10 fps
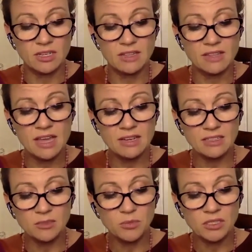and that
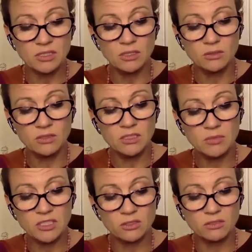has brought the only
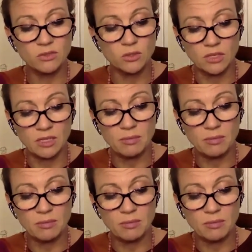measure of joy